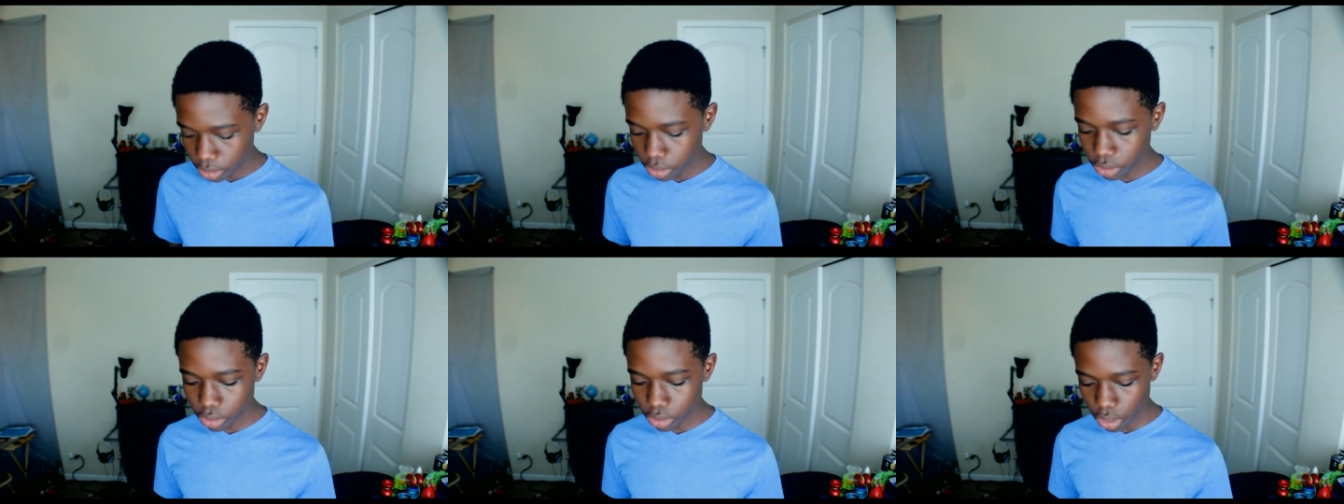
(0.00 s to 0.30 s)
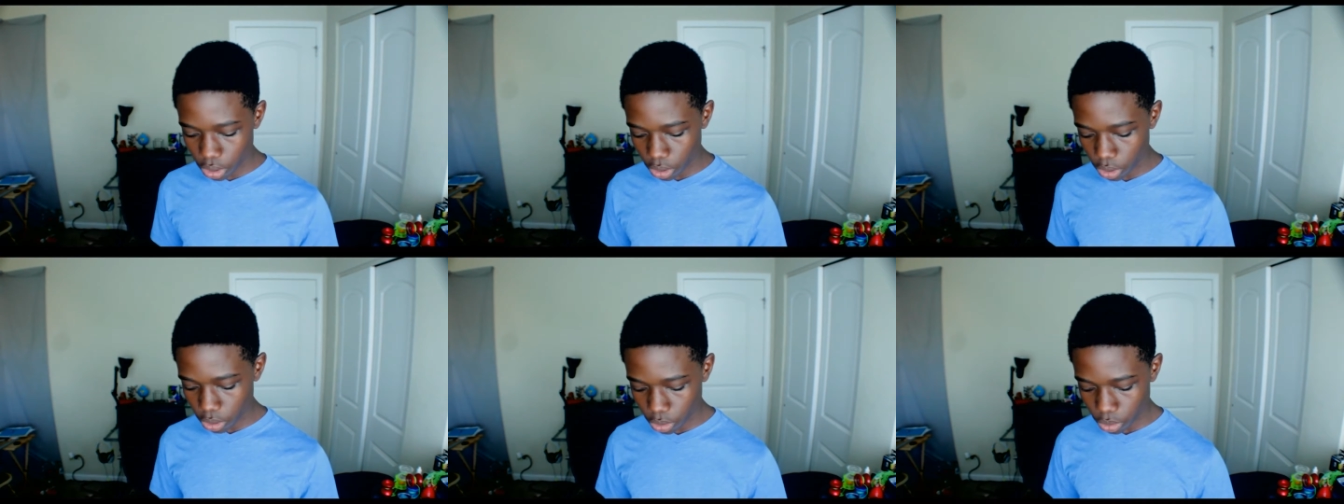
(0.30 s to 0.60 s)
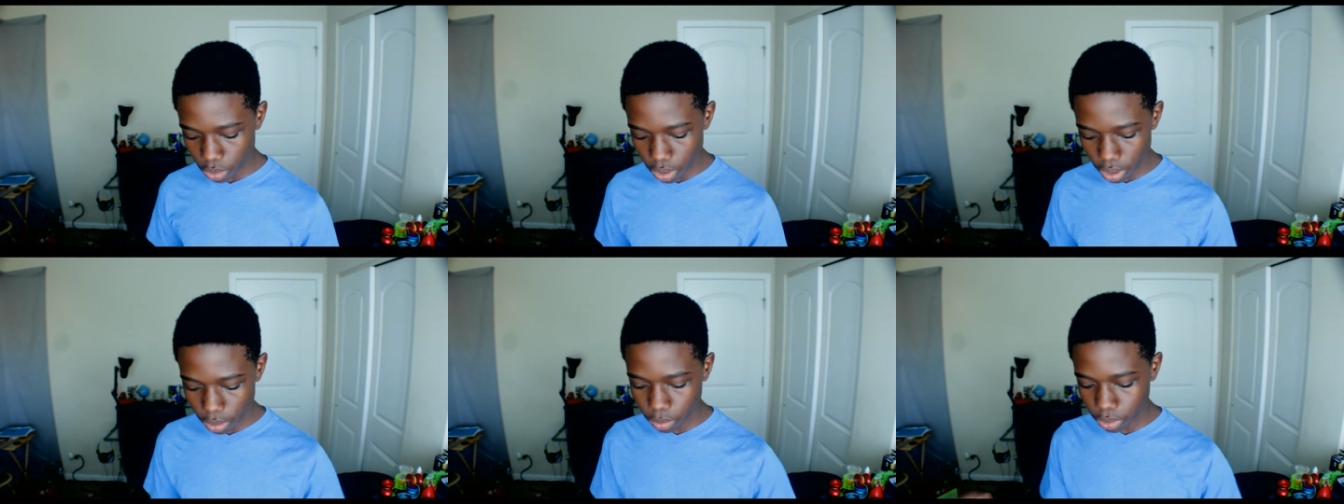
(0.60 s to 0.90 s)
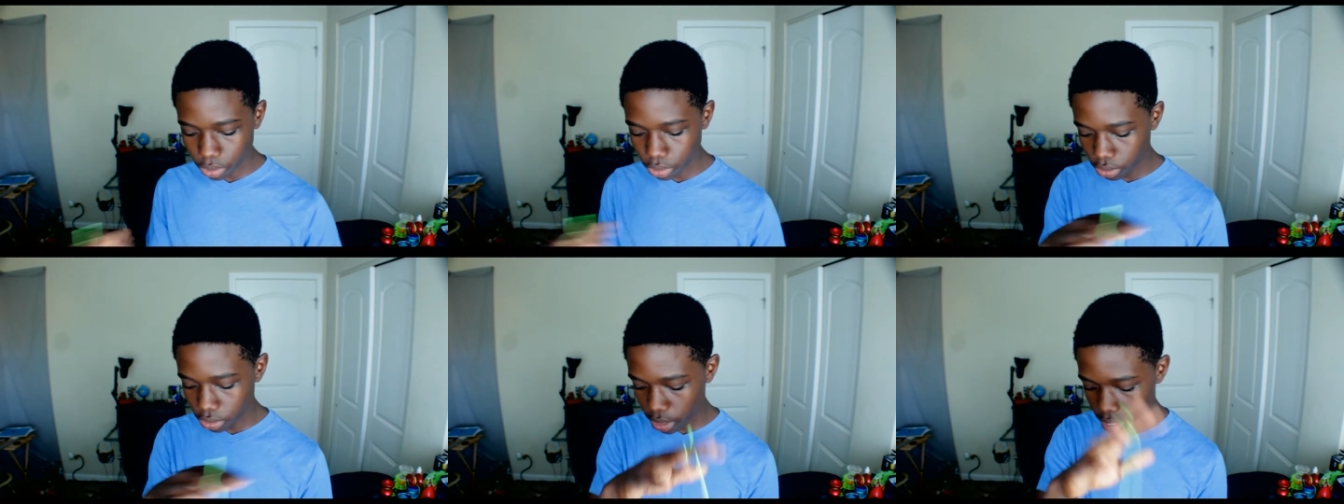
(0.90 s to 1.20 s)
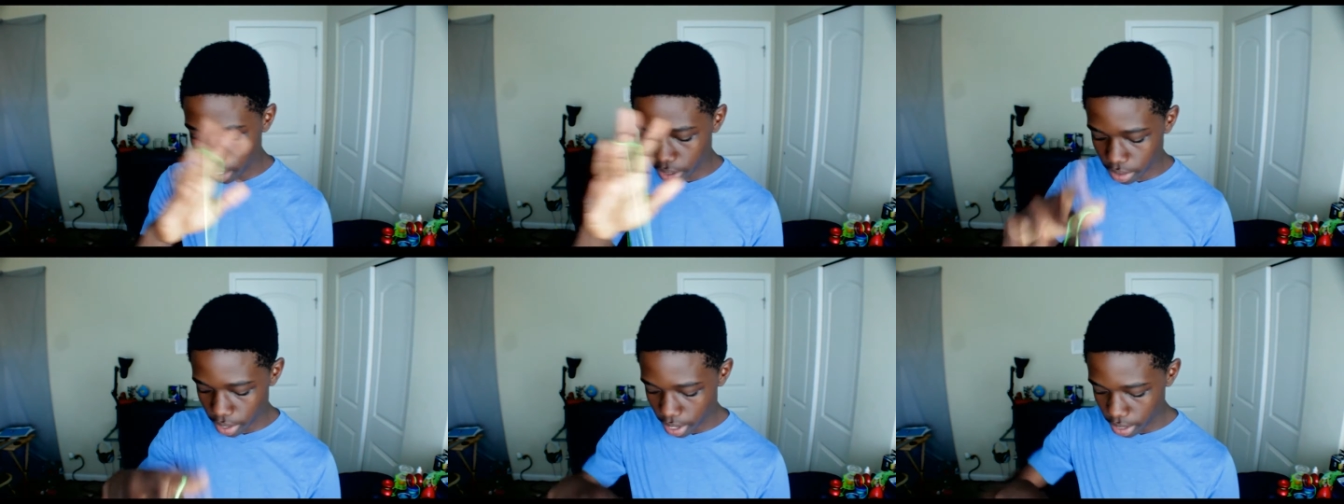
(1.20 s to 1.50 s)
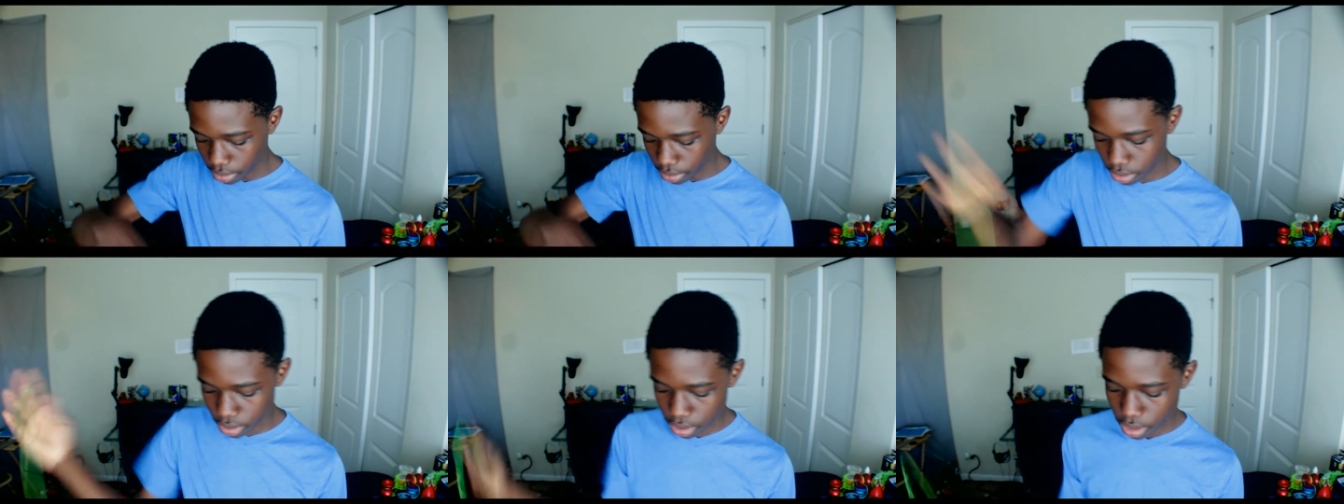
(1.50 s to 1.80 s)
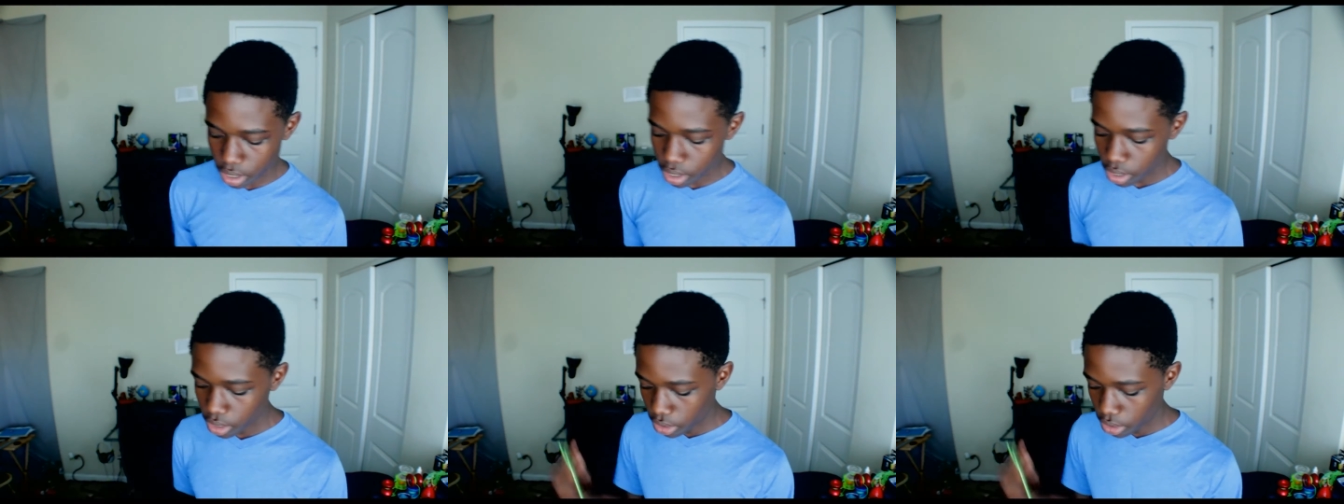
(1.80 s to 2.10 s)
So I will say that
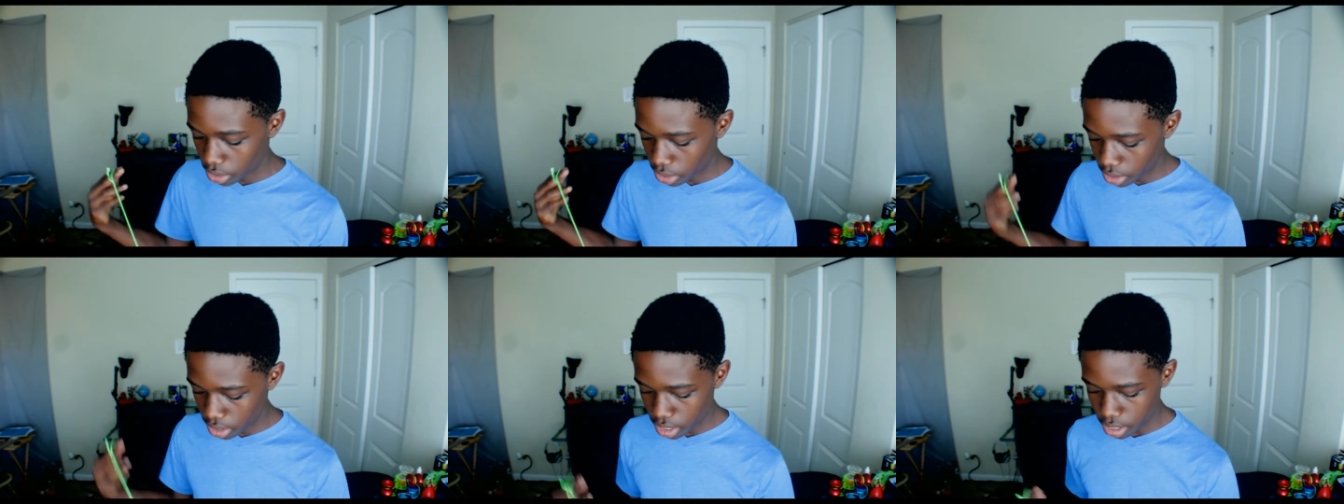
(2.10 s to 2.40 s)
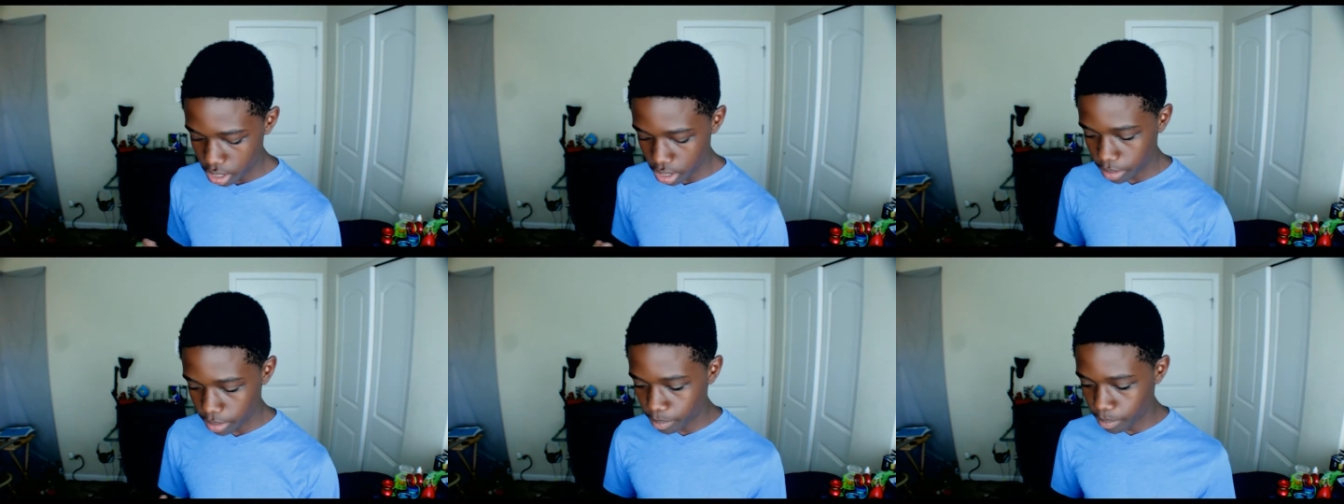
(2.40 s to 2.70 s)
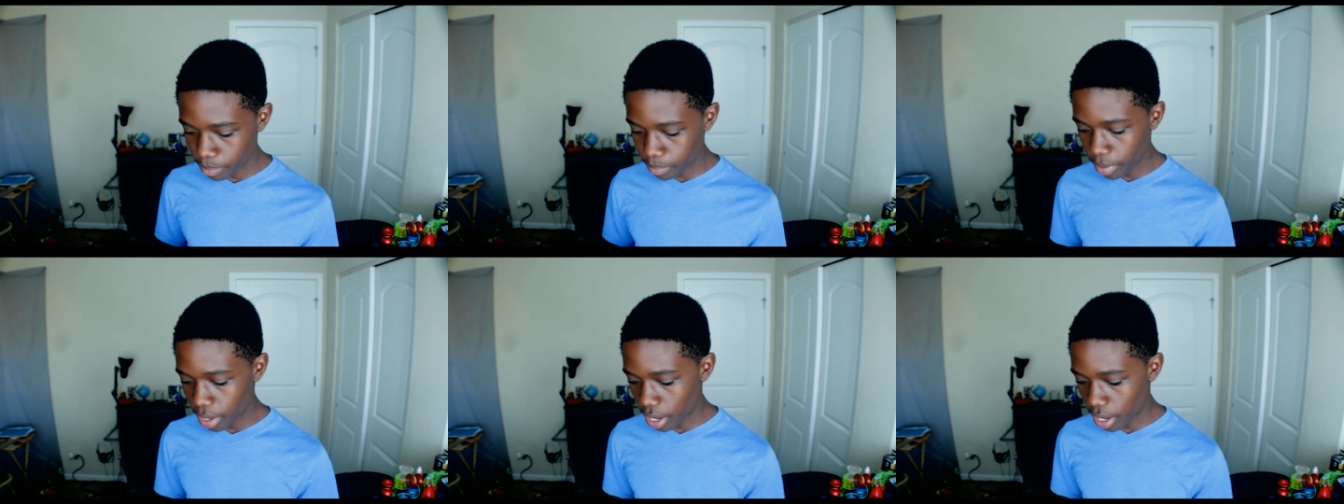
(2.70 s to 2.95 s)
the